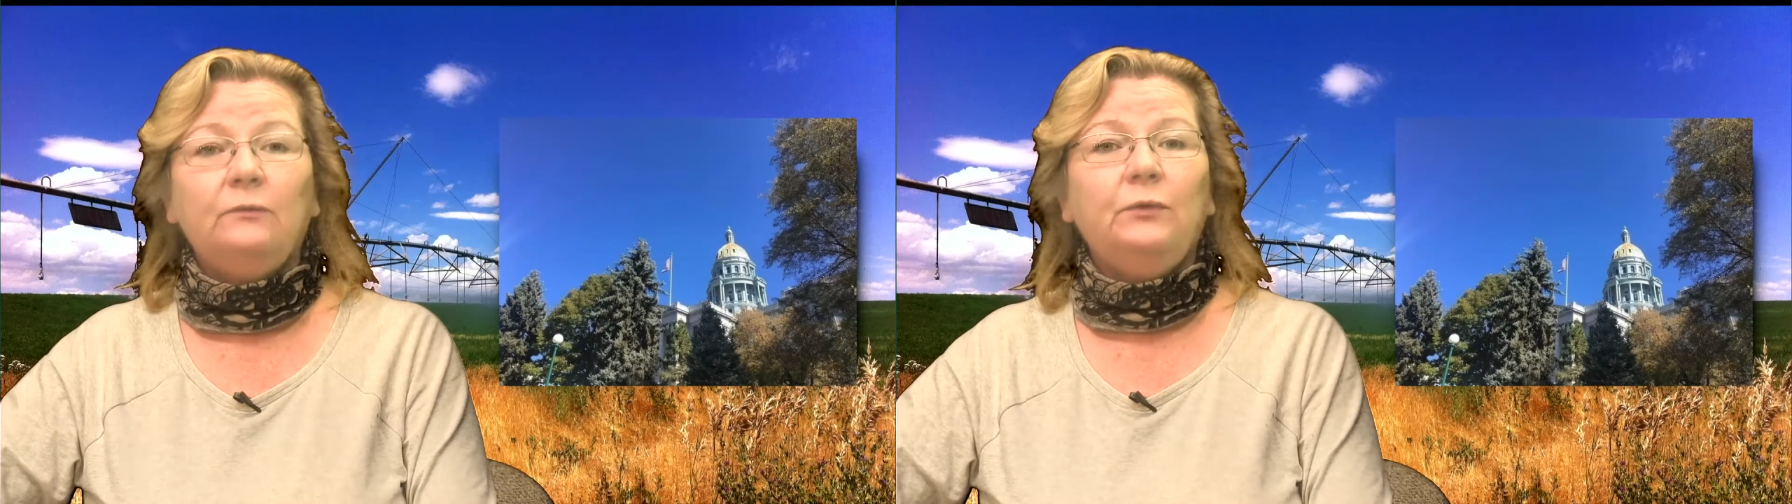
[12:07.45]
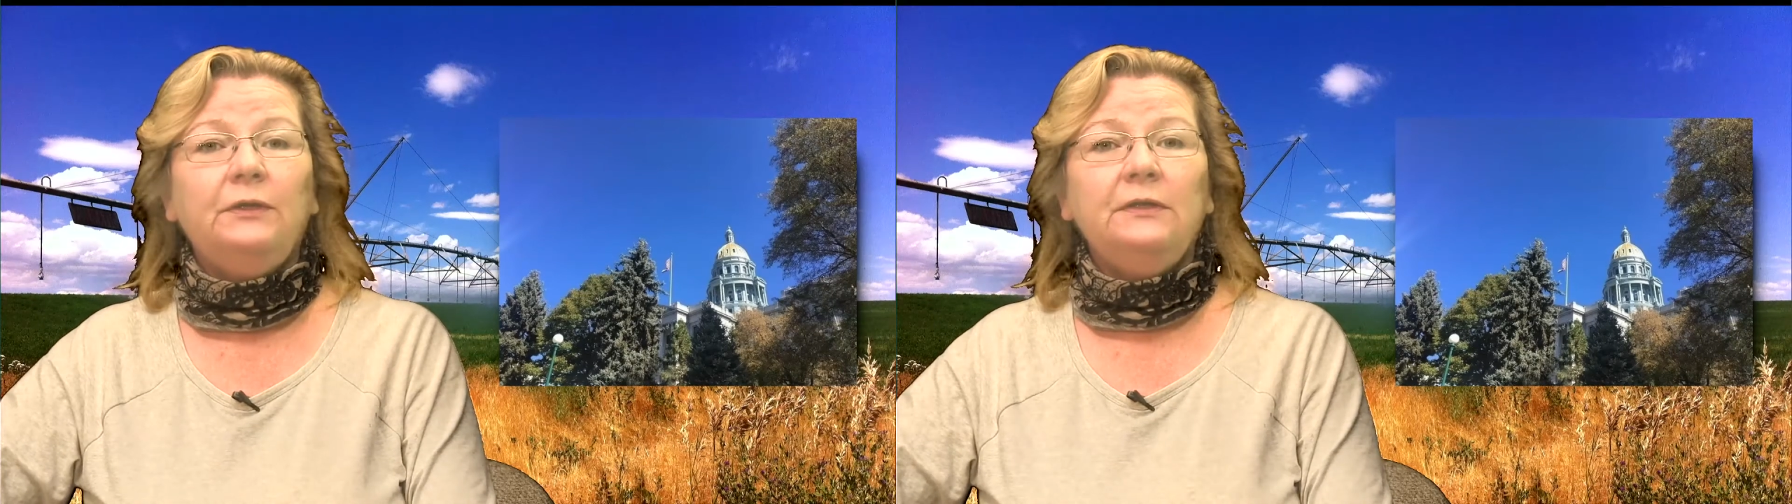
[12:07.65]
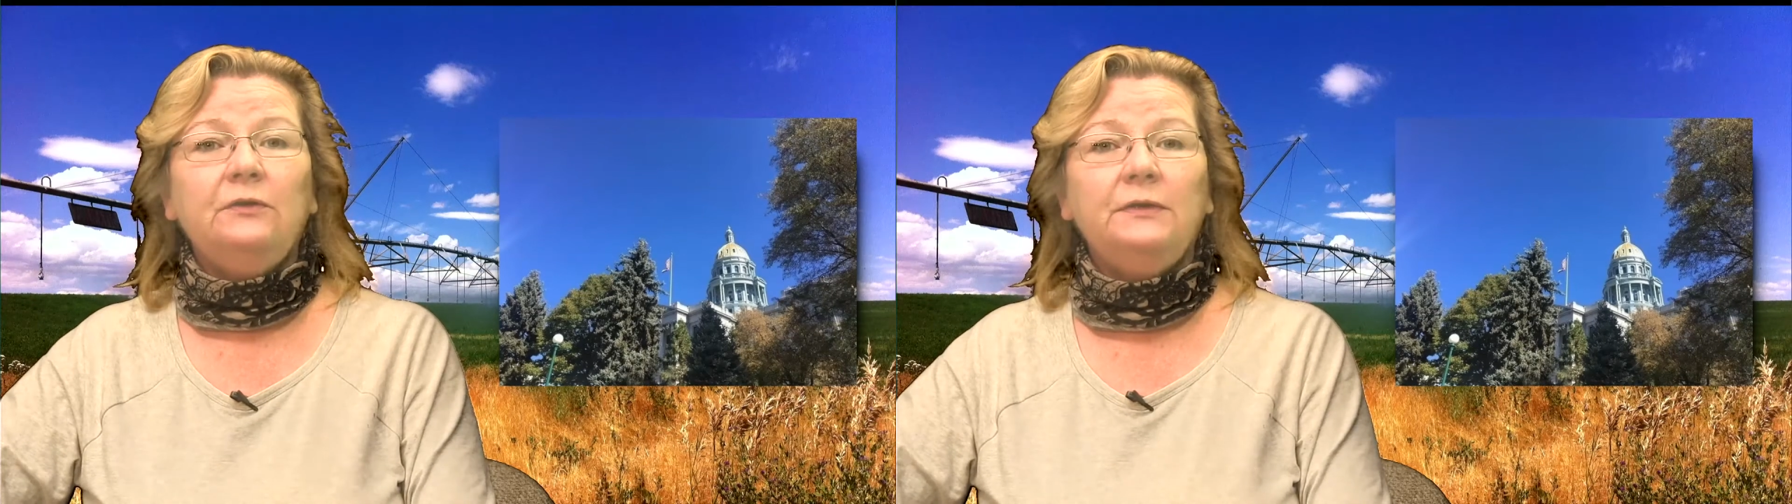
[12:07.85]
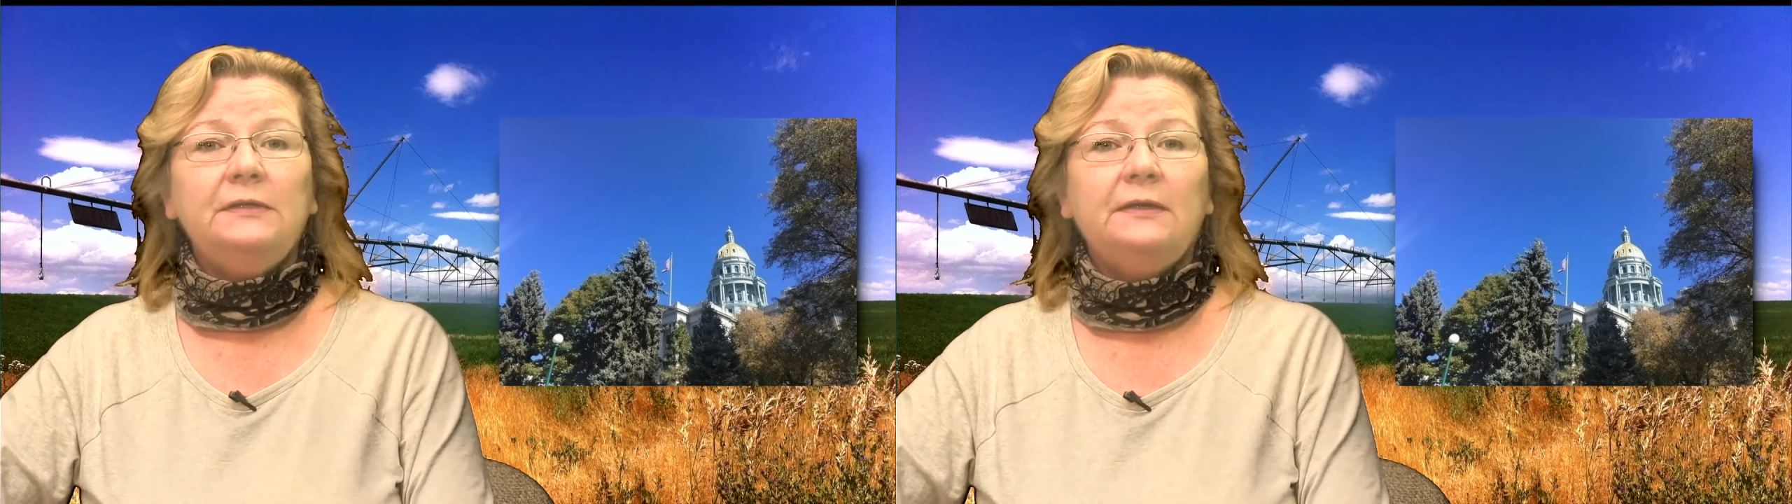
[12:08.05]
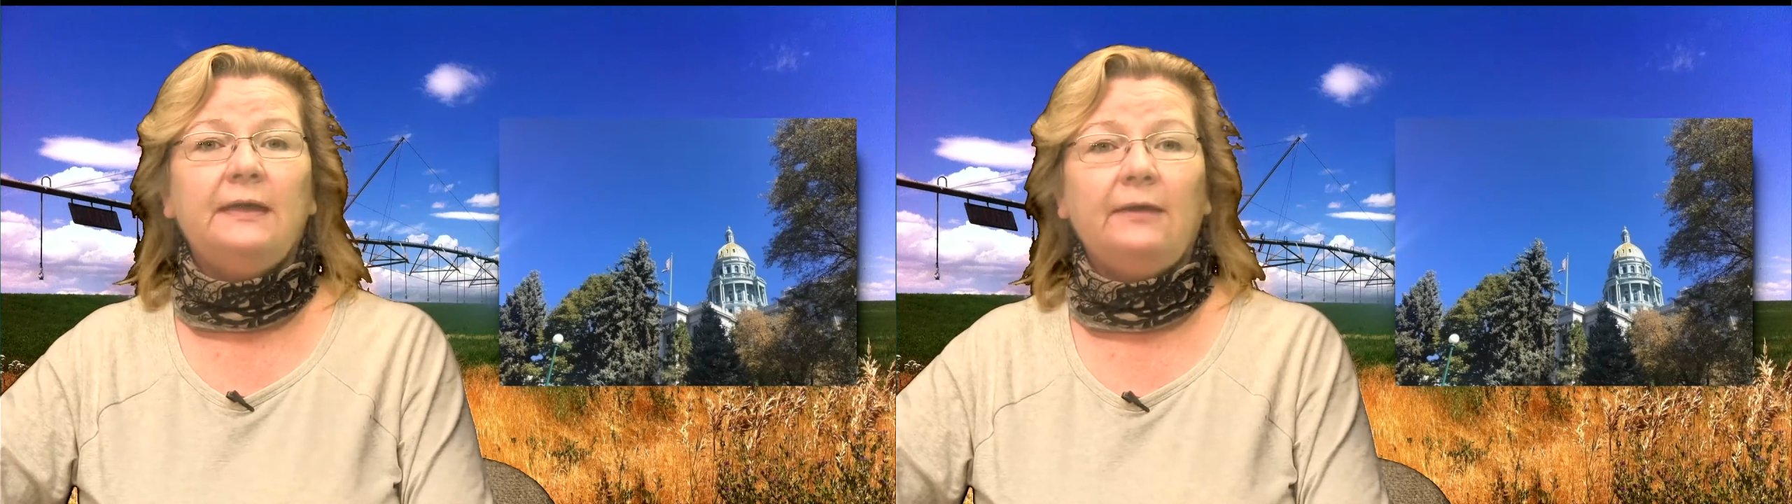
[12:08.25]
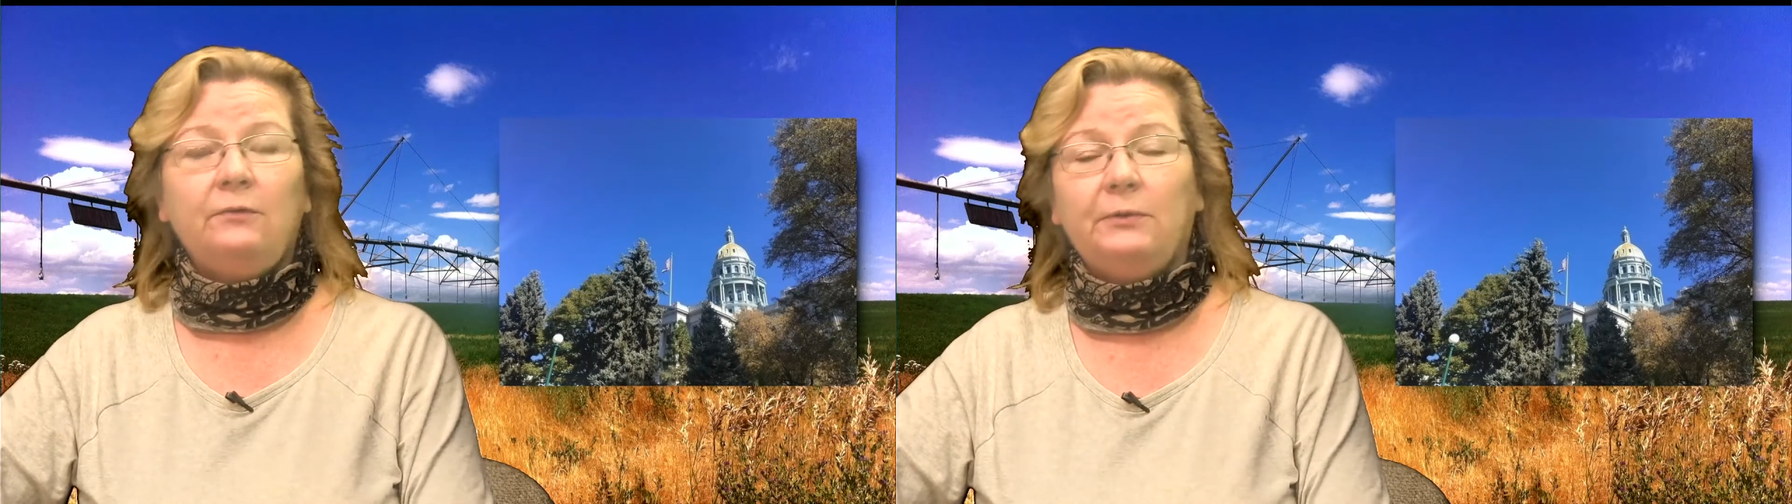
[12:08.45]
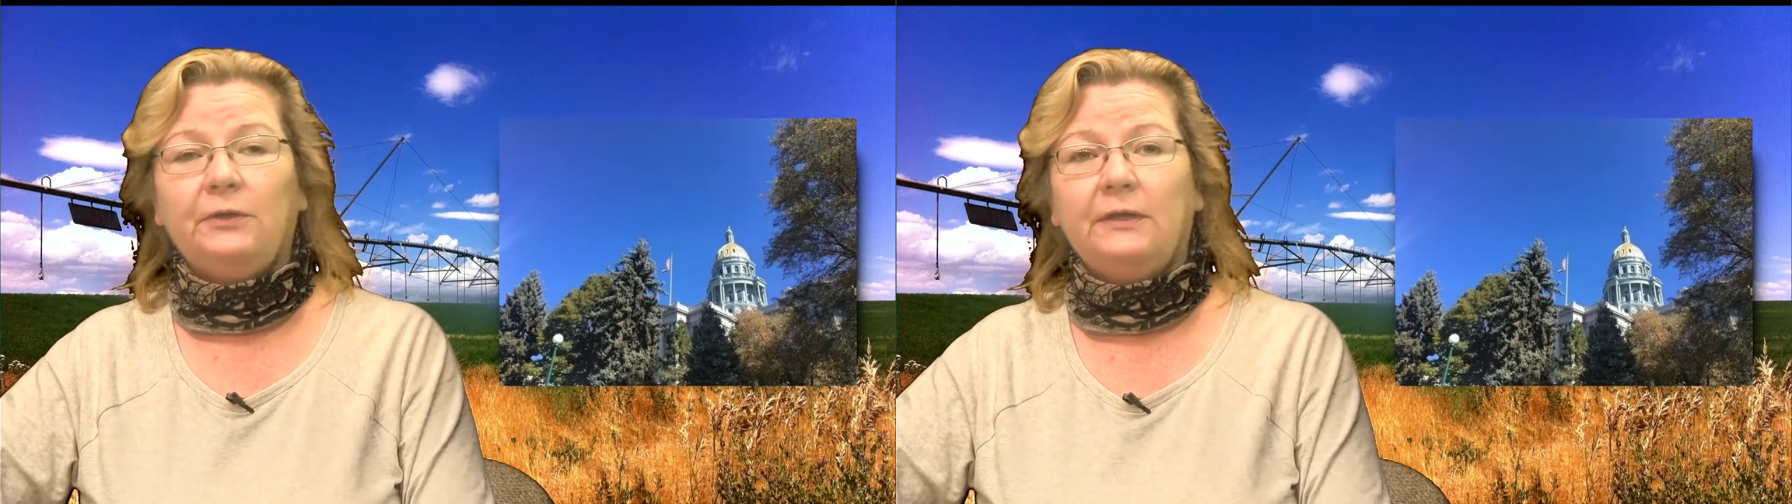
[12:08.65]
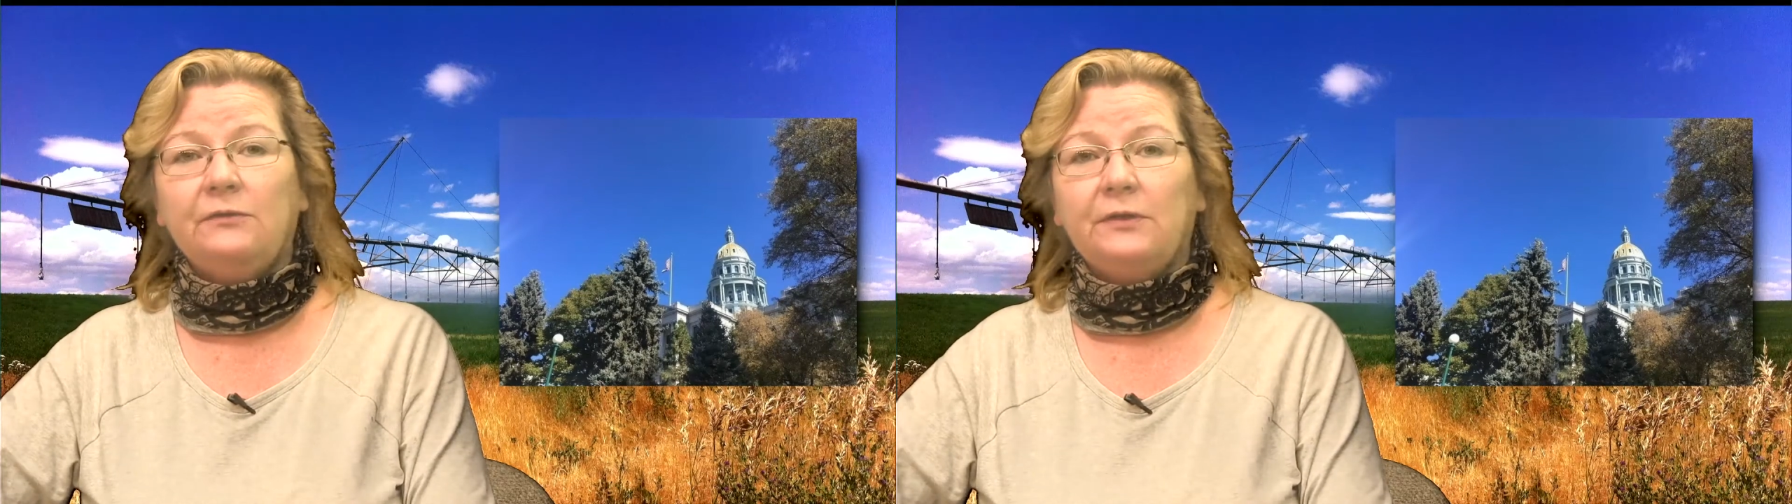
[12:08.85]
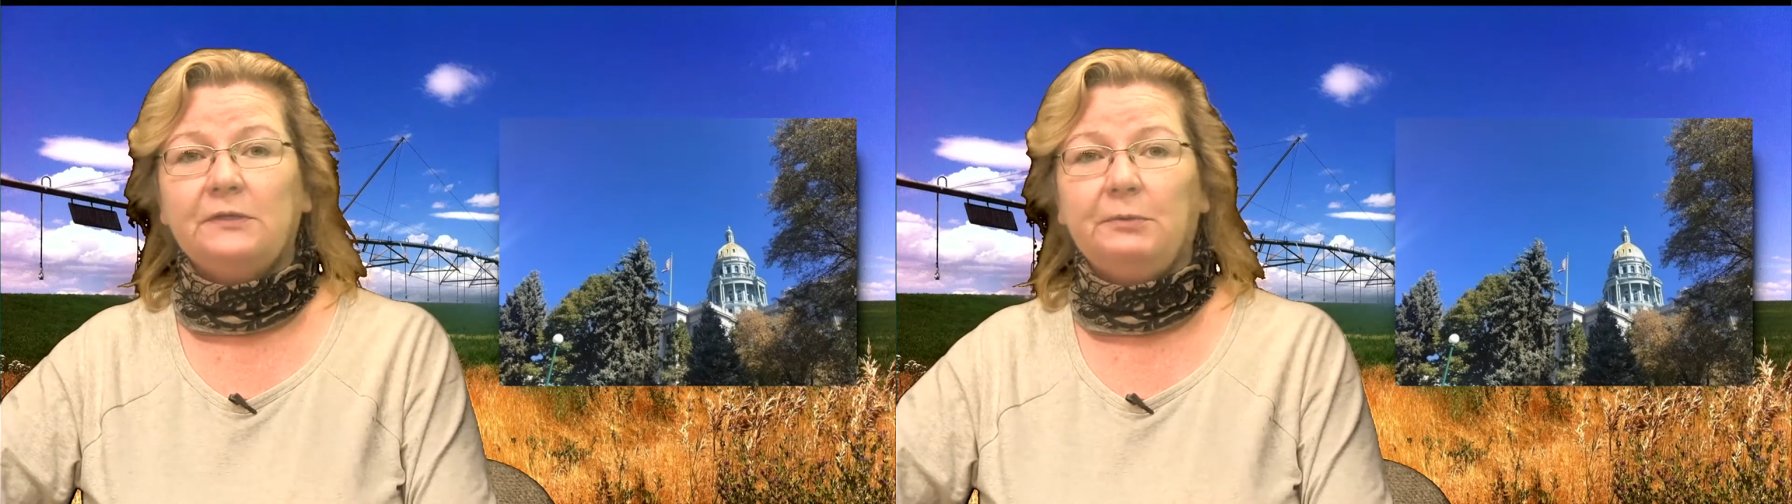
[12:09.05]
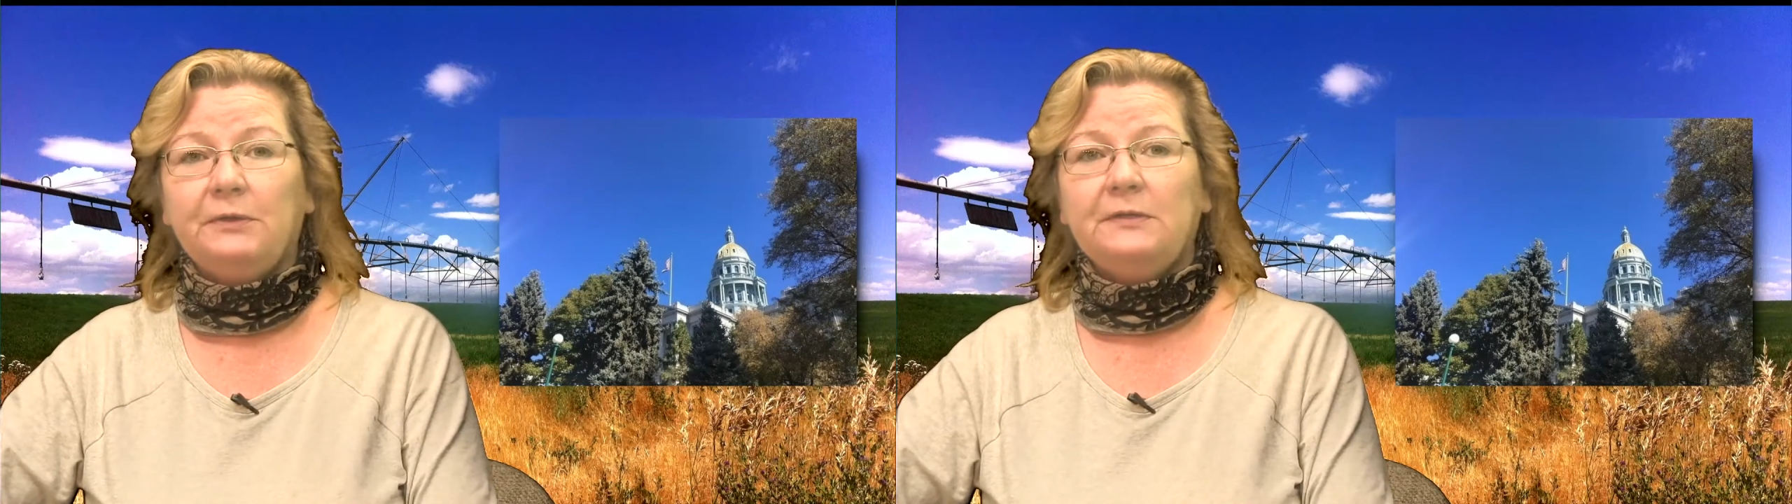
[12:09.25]
will increase accountability and
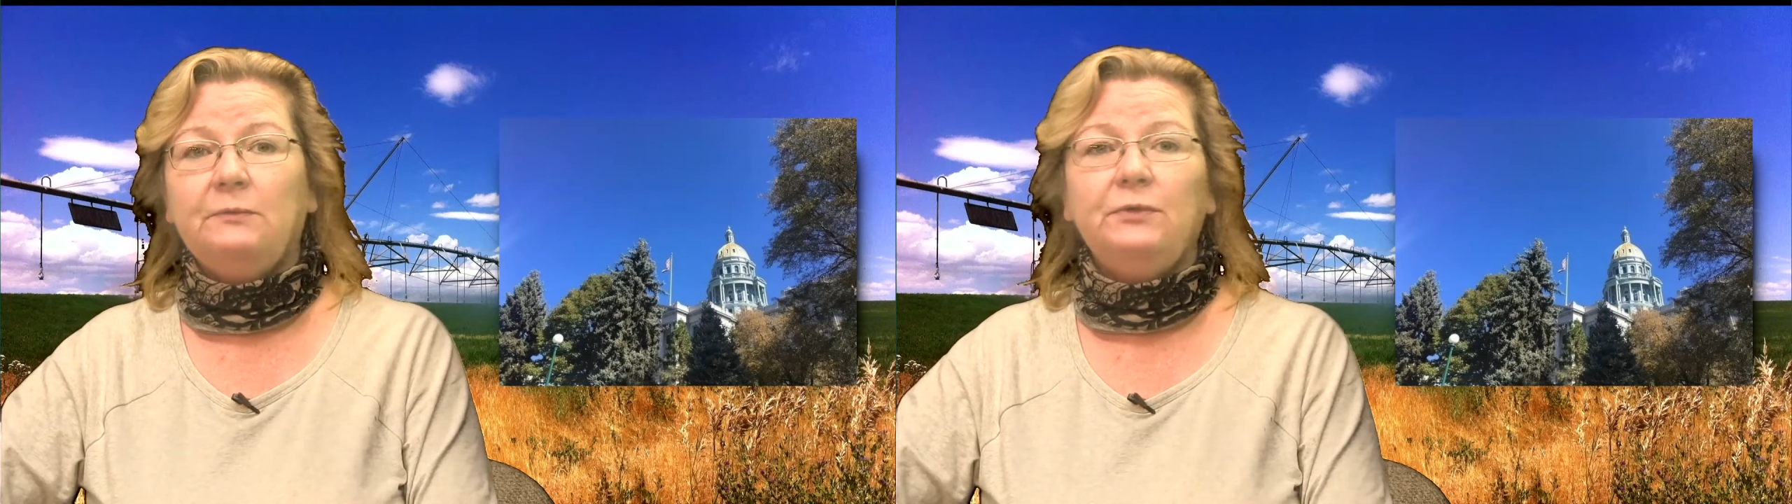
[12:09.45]
transparency